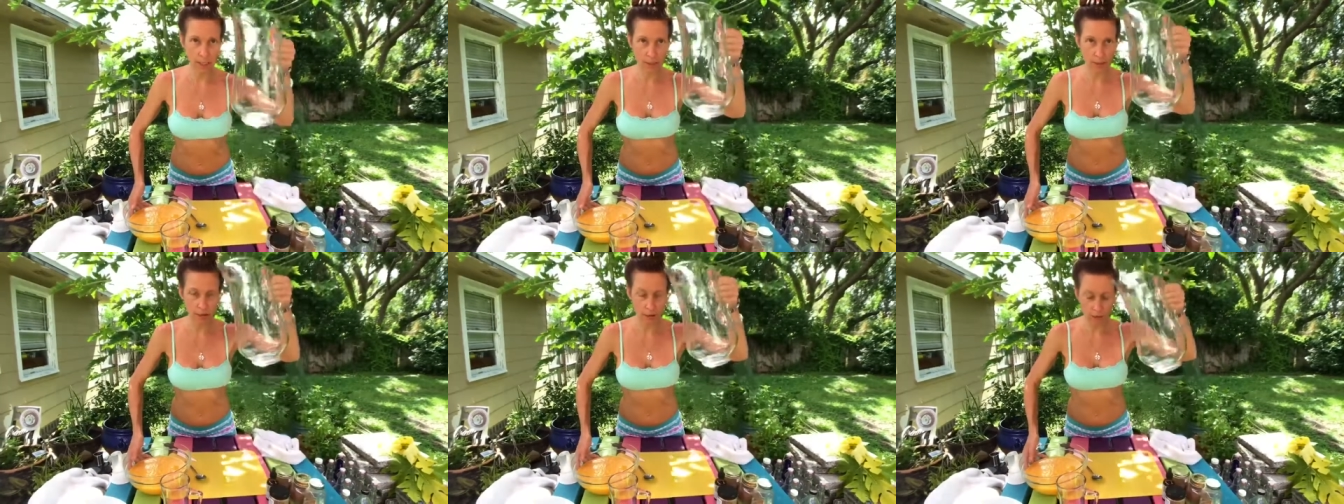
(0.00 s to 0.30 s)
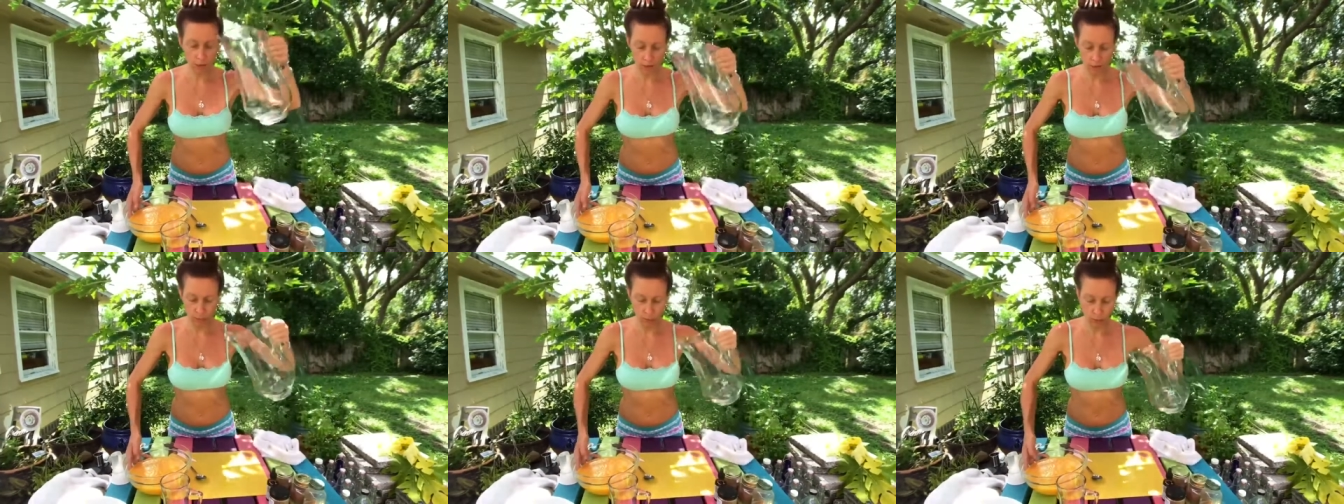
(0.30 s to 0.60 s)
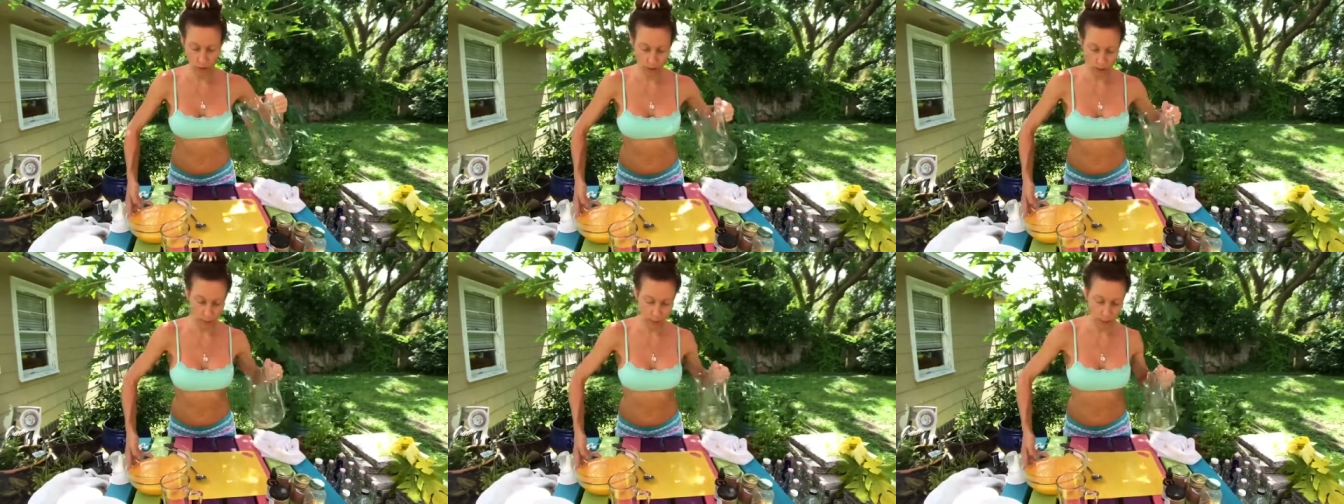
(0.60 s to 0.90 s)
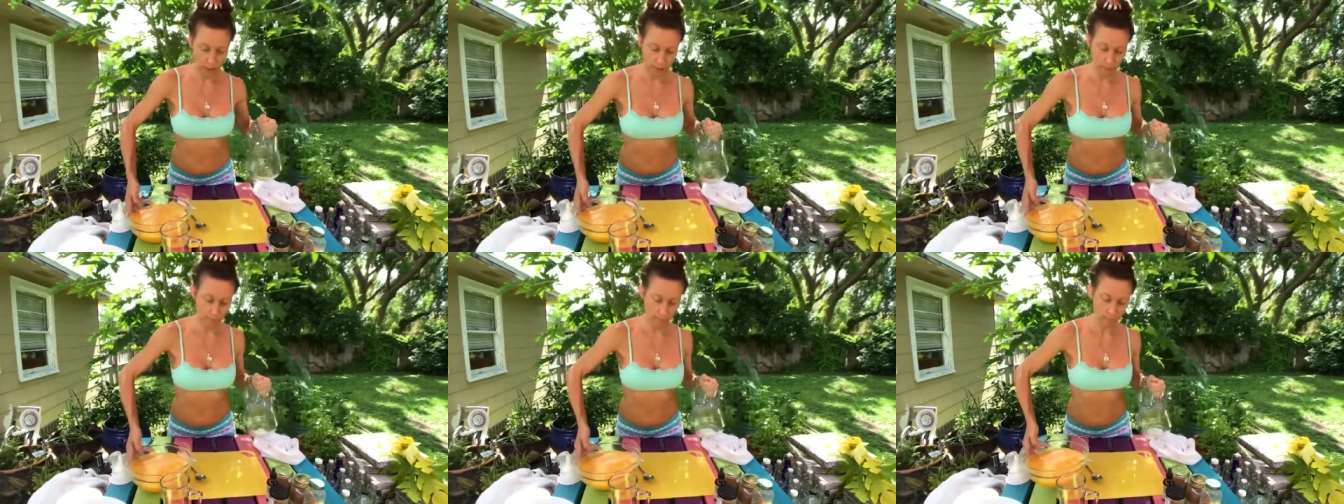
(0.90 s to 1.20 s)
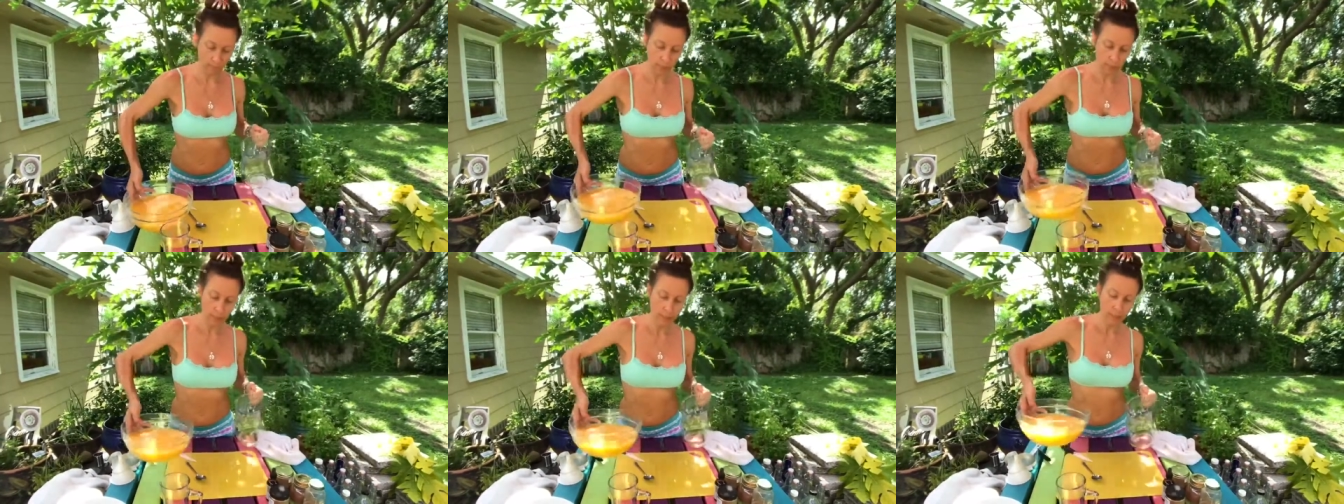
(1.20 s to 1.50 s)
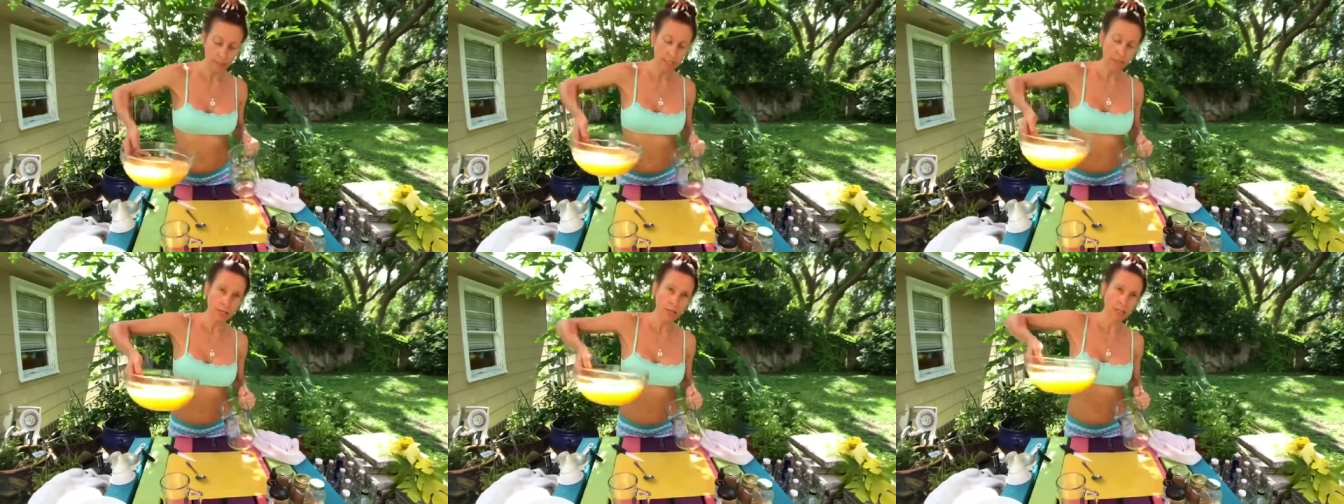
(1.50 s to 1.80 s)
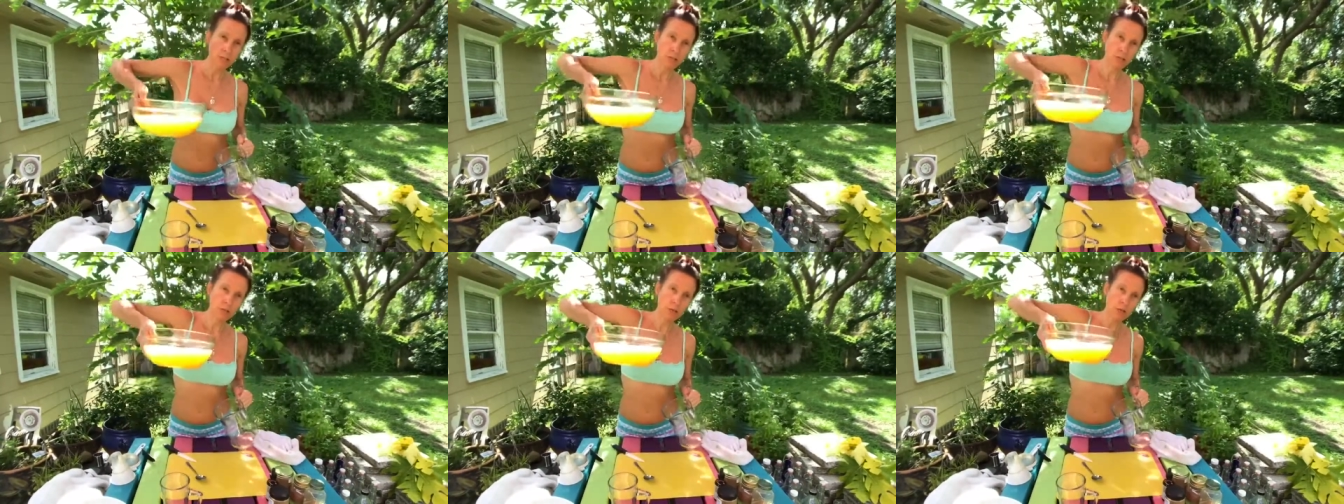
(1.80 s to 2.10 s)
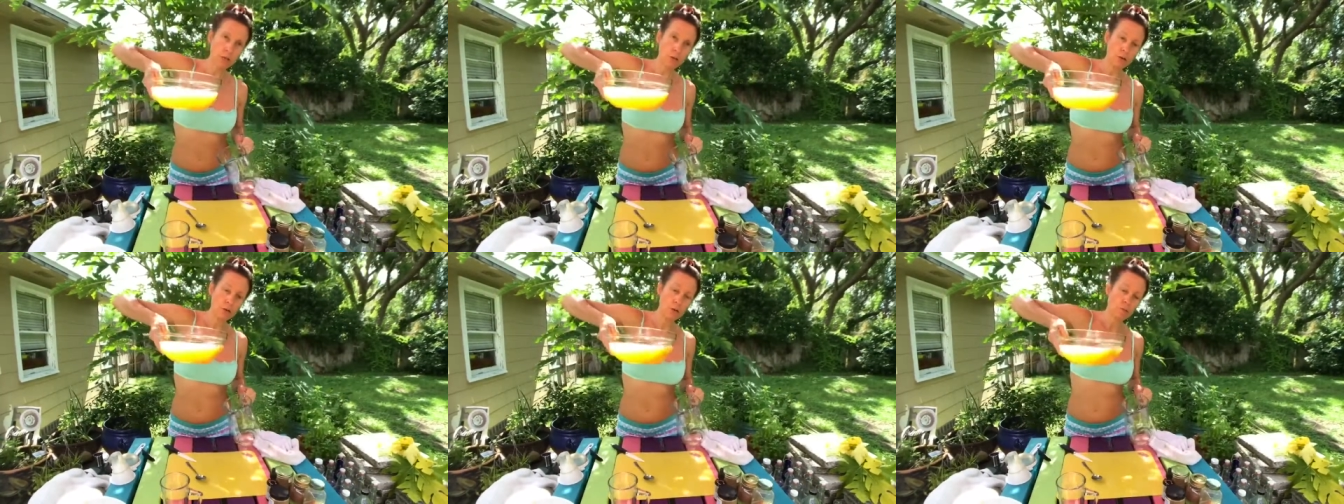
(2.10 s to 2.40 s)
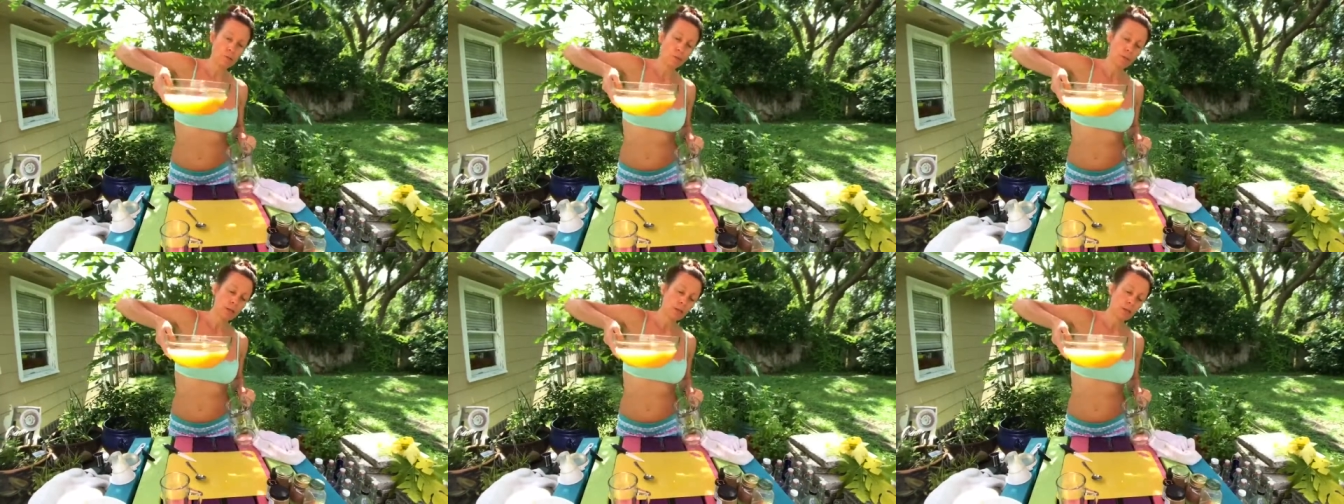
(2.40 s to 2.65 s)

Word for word: into this part here. Now as you know,